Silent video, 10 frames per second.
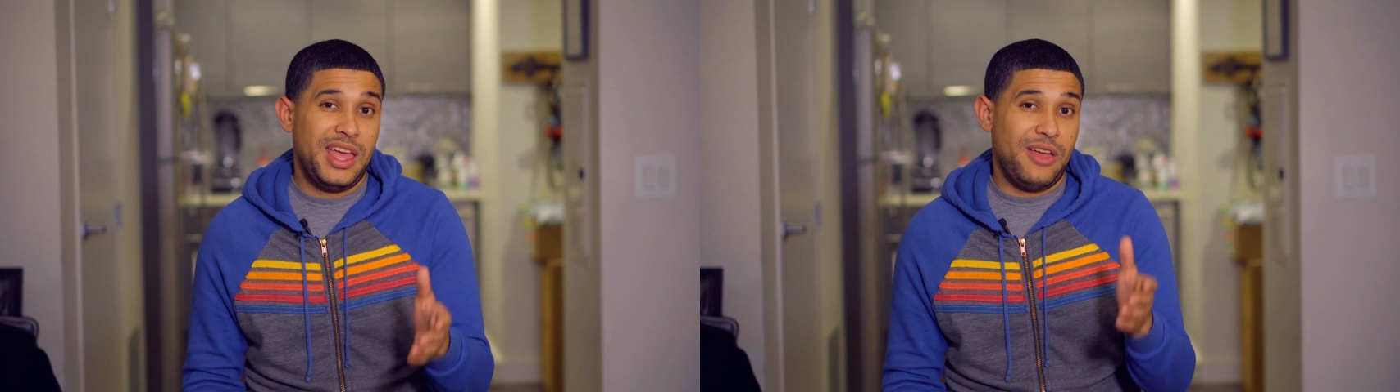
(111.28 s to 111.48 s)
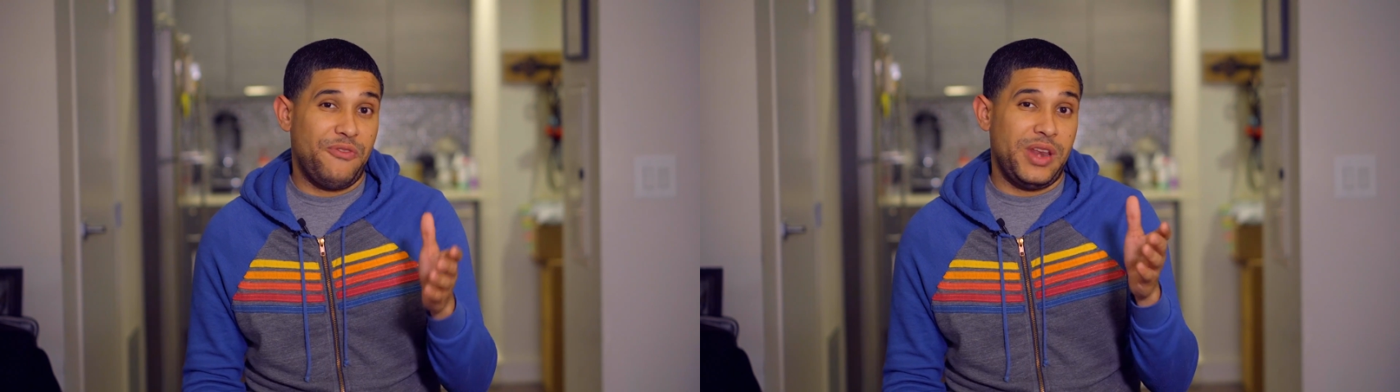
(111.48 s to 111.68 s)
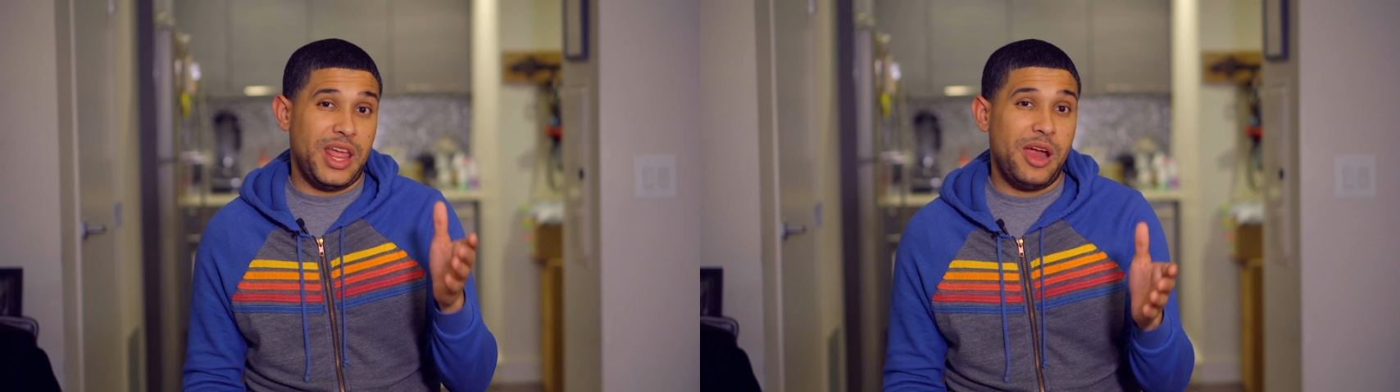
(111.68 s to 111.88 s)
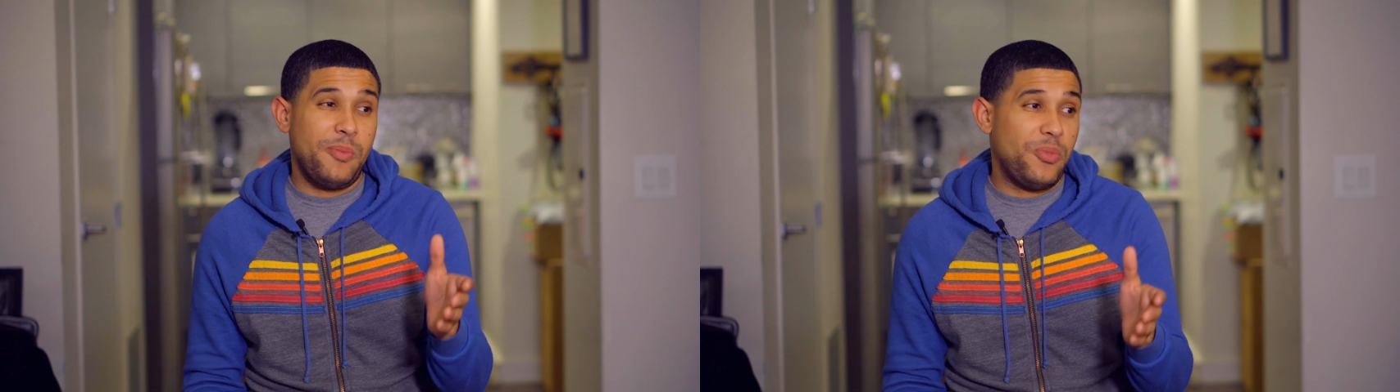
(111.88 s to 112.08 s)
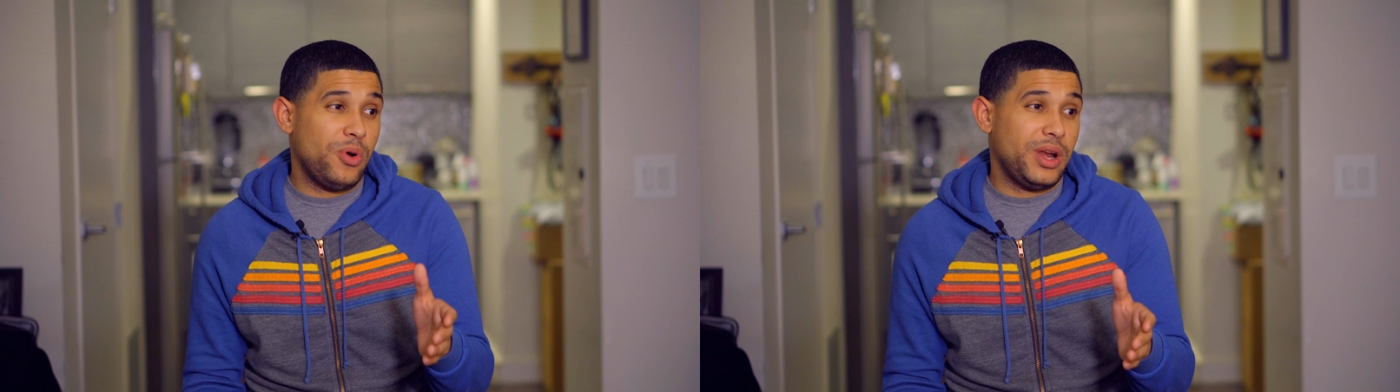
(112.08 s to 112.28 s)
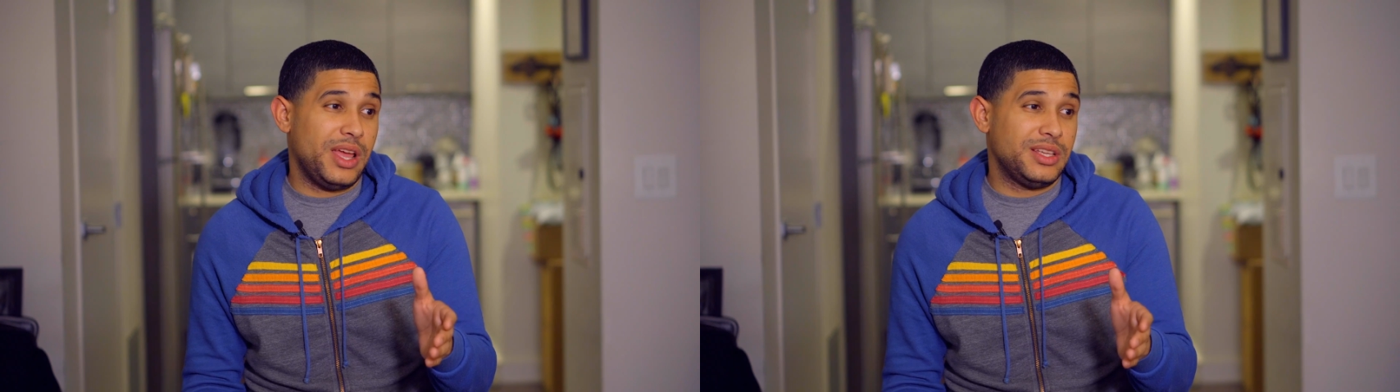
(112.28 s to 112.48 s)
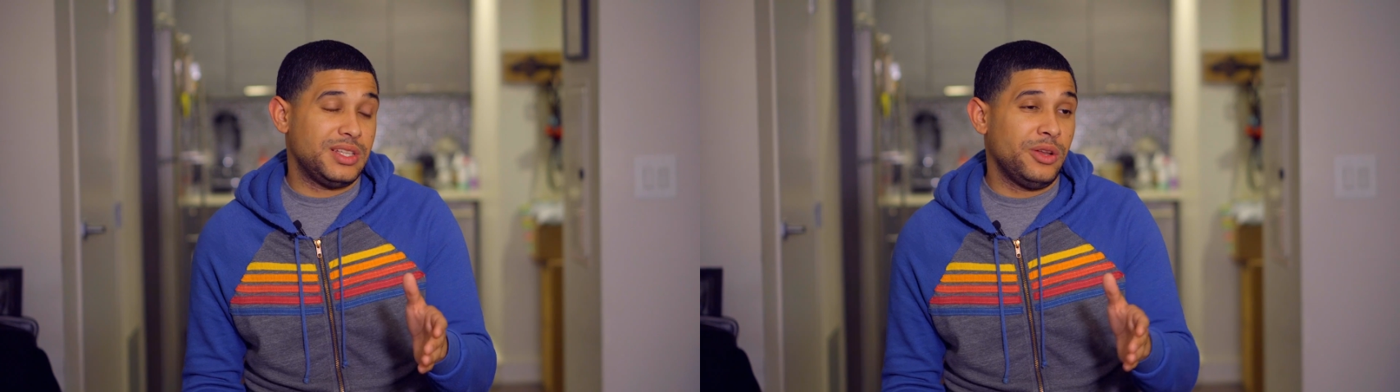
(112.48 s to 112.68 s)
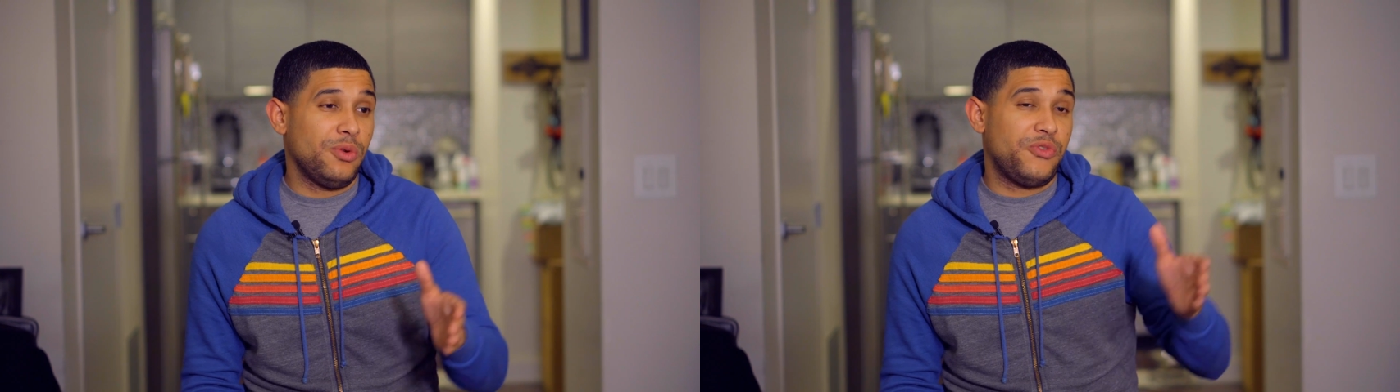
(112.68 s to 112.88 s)
If an airport is
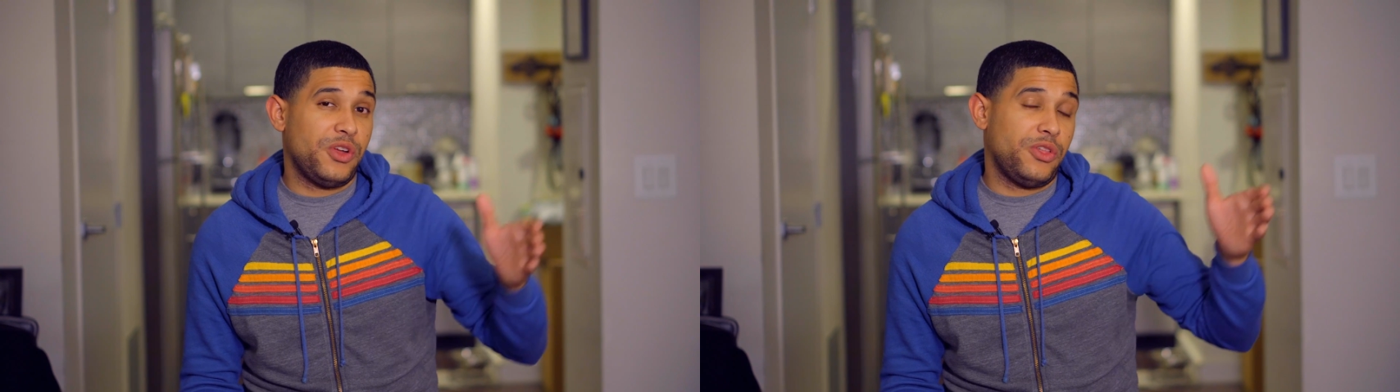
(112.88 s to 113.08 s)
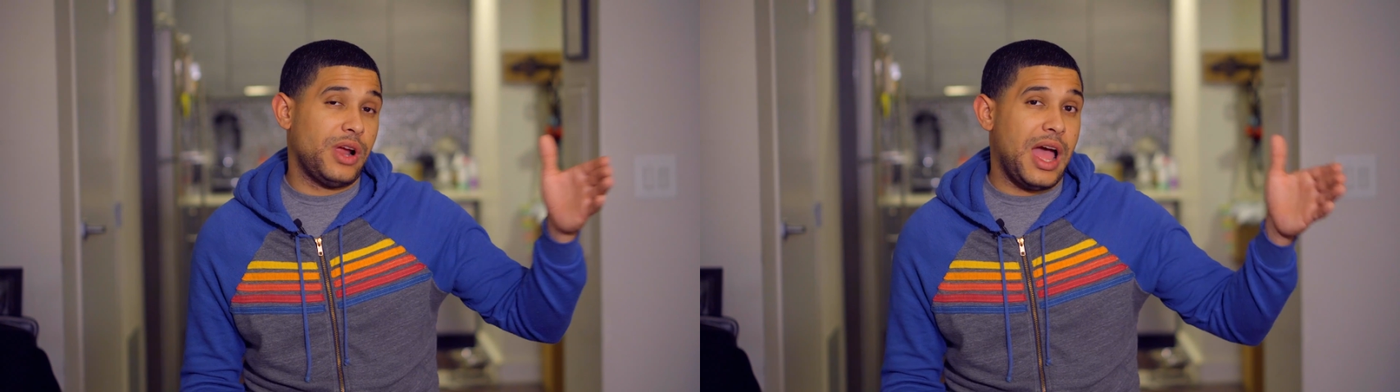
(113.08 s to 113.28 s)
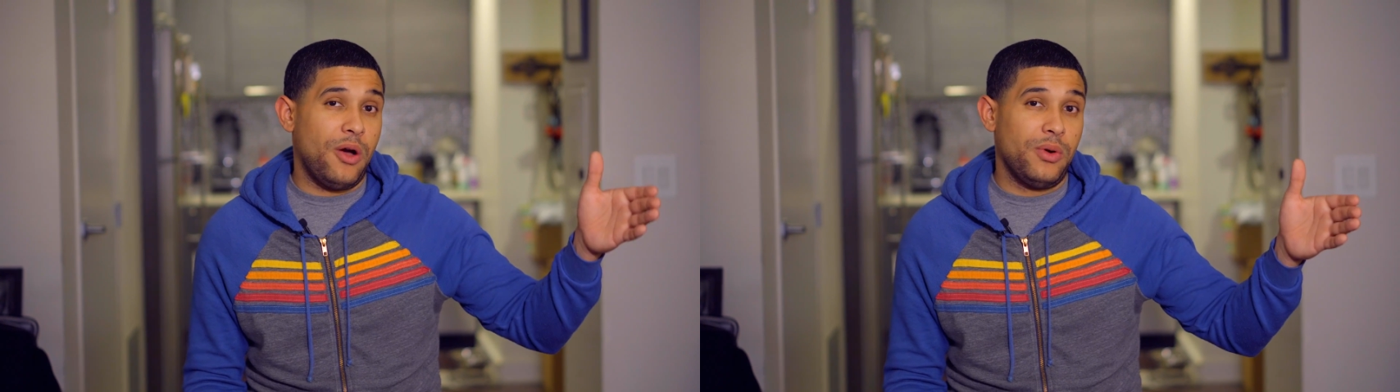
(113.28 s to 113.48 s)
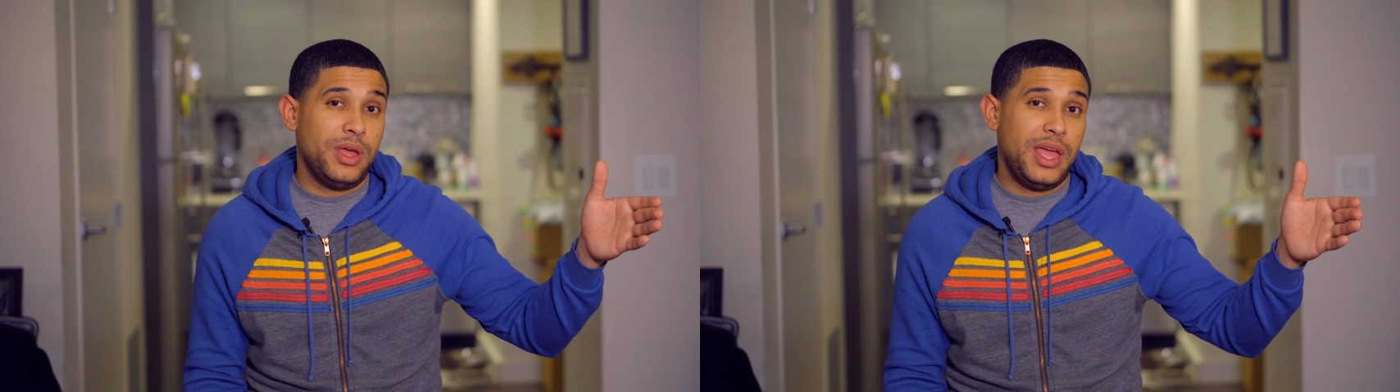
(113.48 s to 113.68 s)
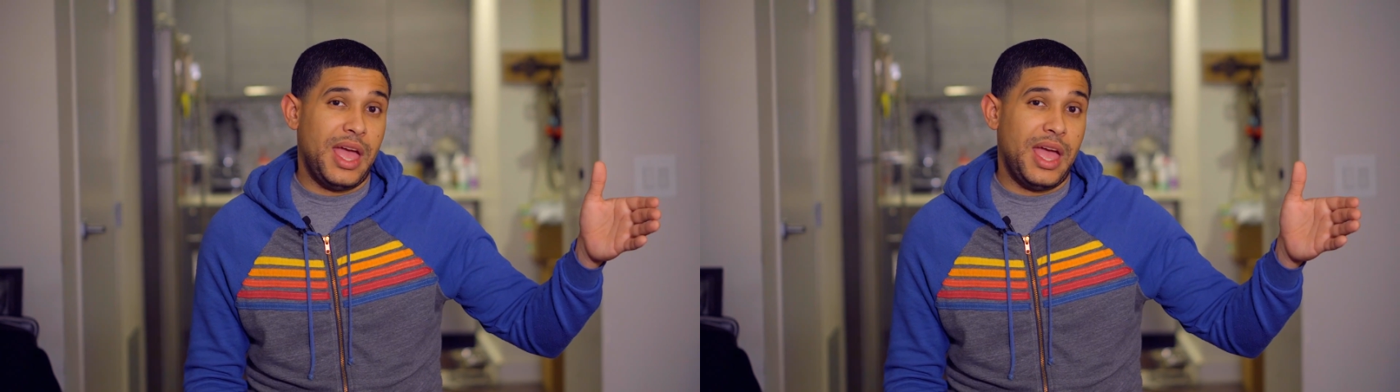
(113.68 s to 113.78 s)
a little further out